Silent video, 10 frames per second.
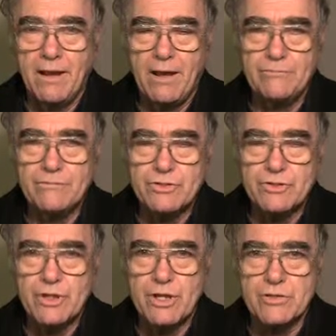of the
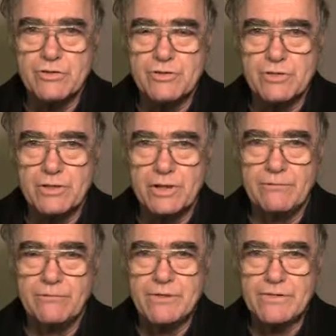Church
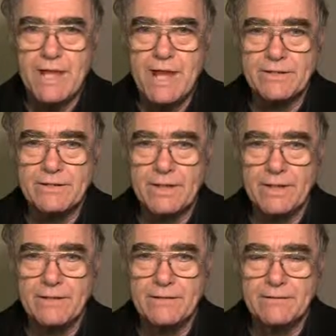of Christianity.
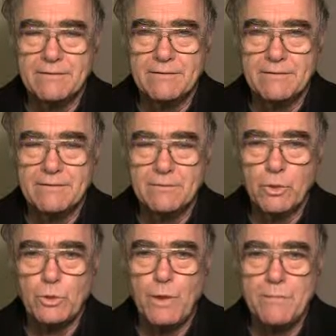
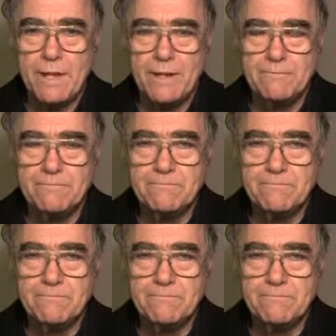What do I mean?